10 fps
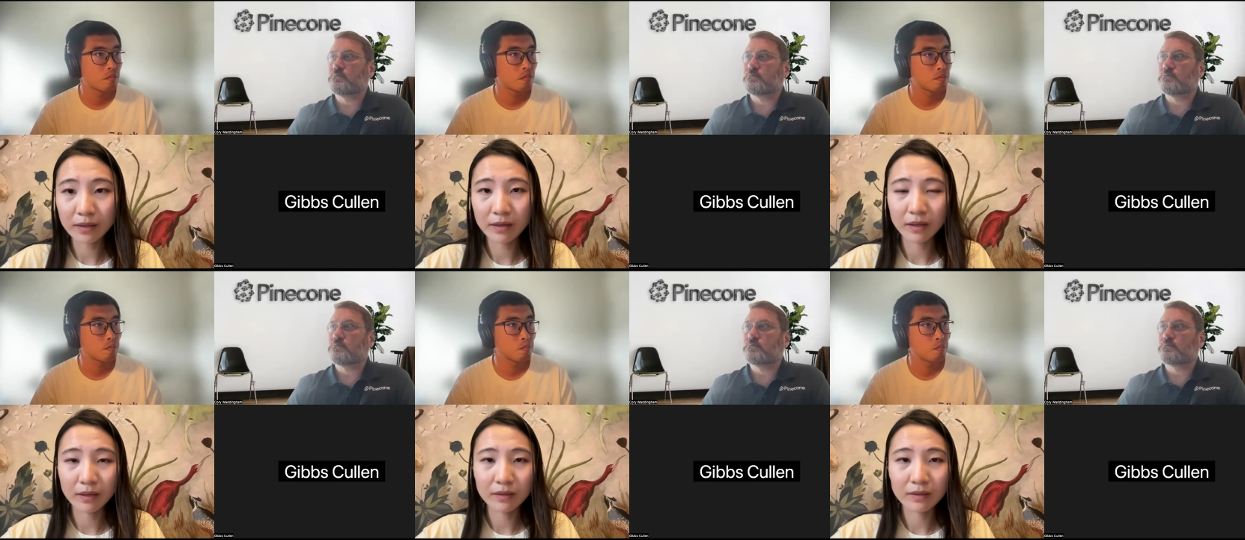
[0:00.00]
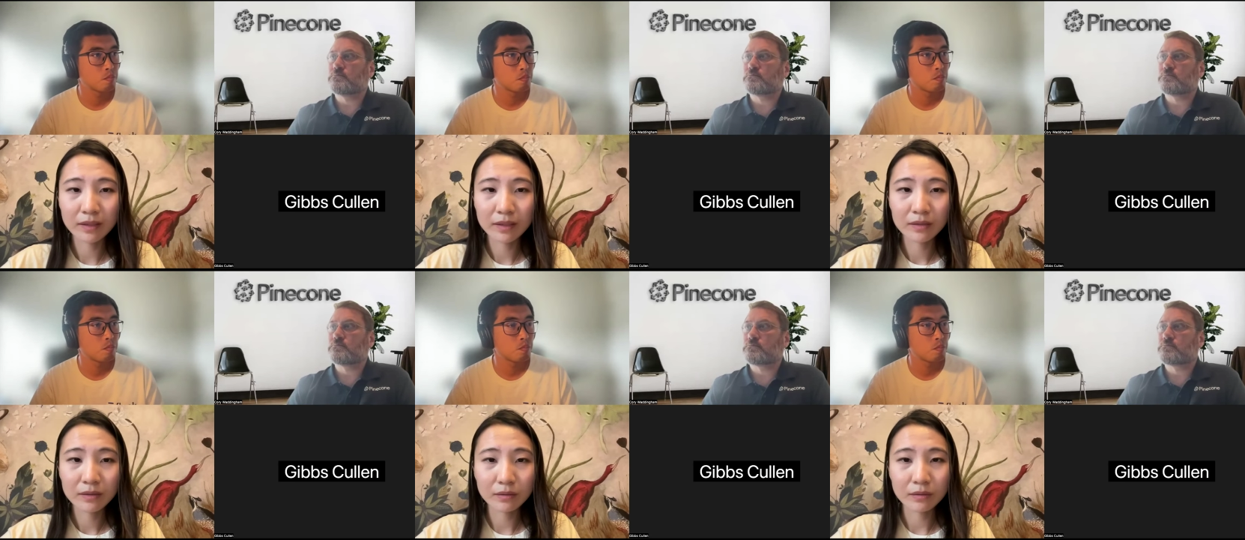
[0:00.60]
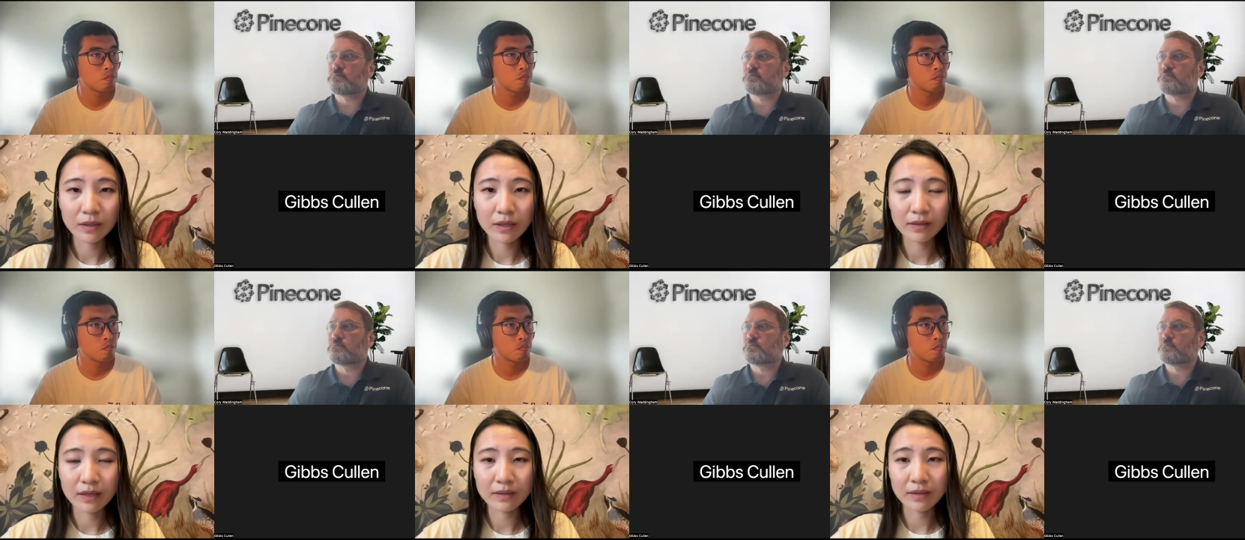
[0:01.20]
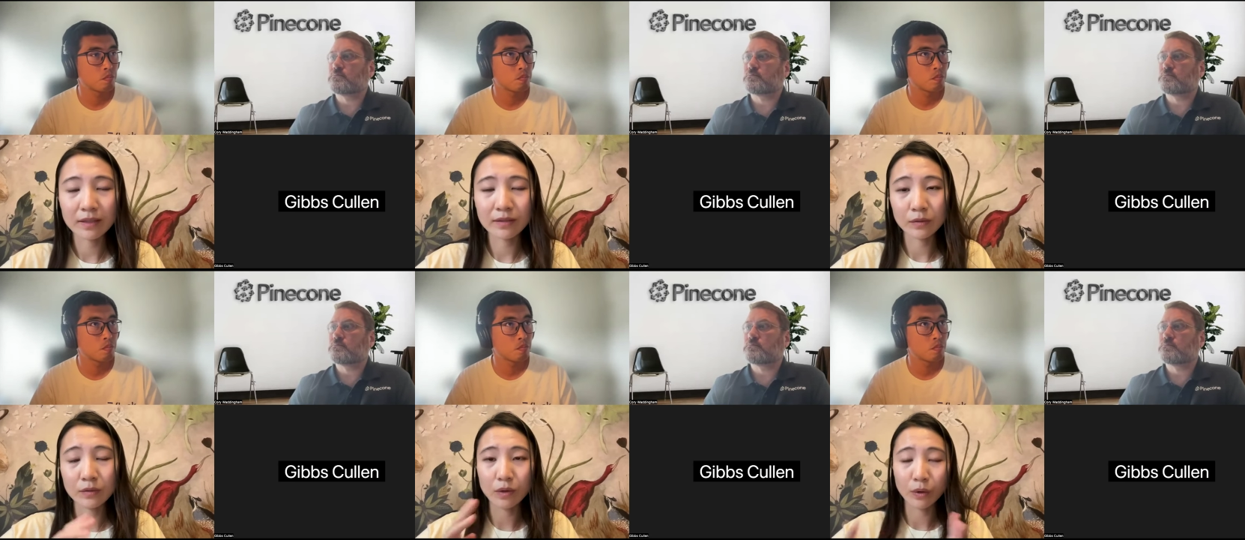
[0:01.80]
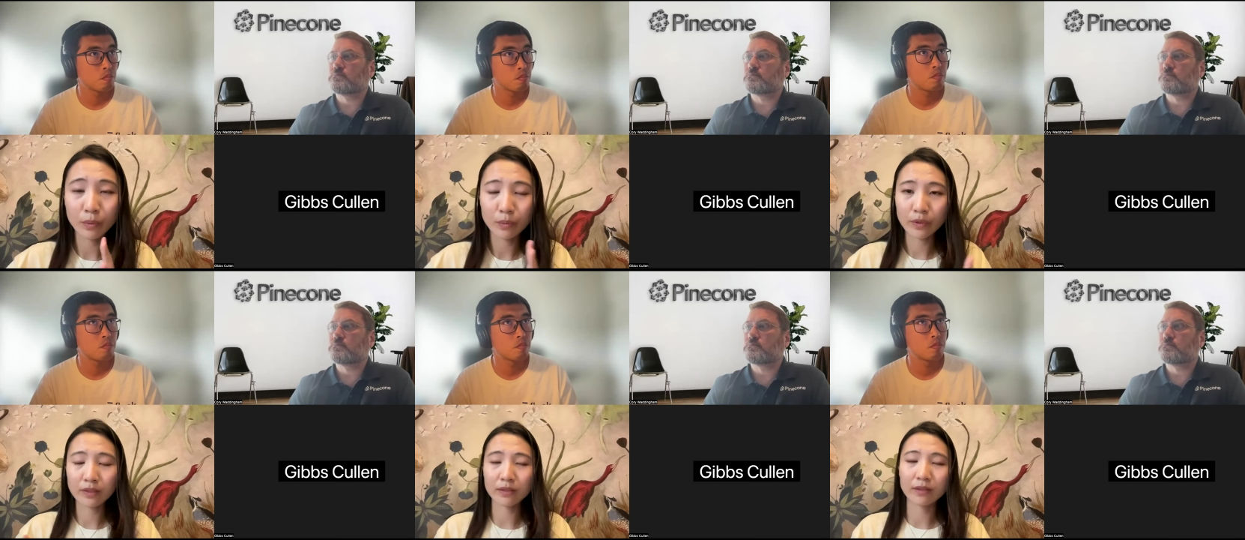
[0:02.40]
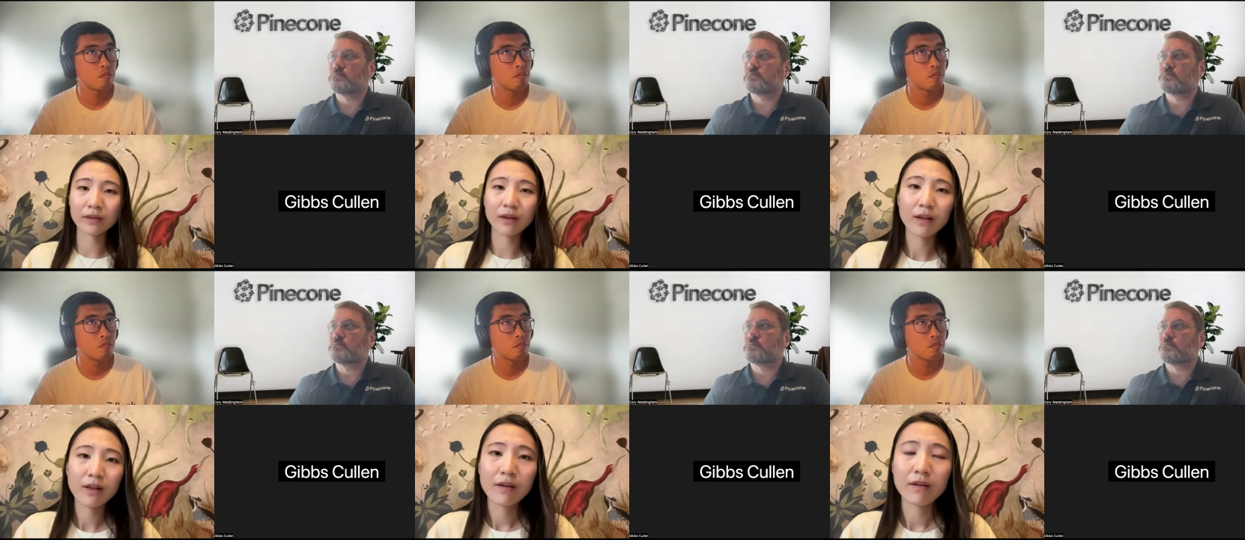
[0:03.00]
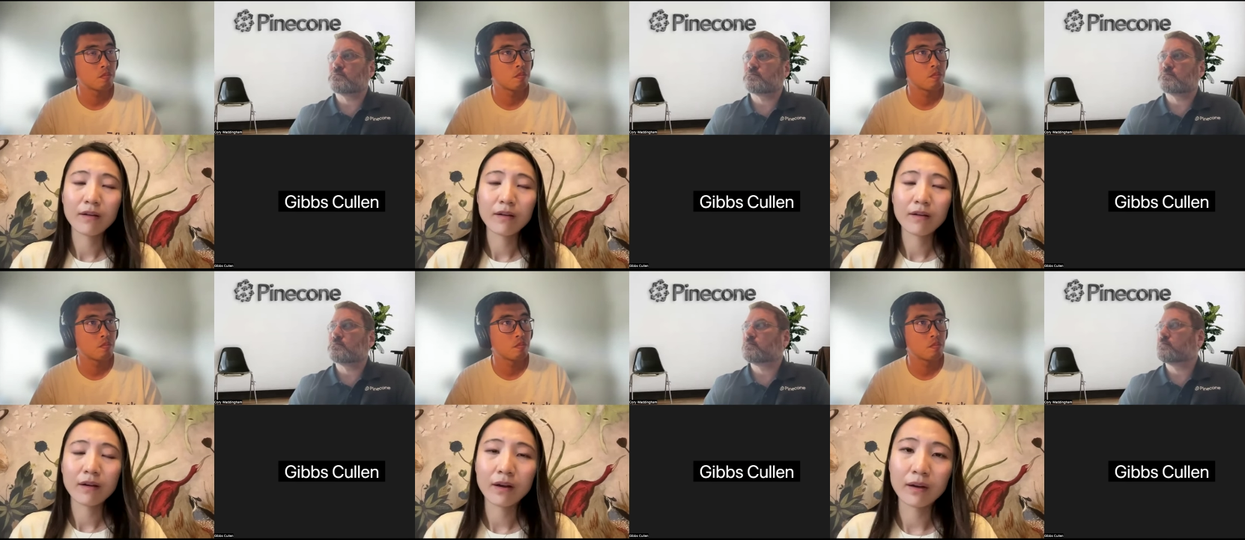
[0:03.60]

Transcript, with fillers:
Speaker 1: Uh, so it, as long as you know what the um, uh,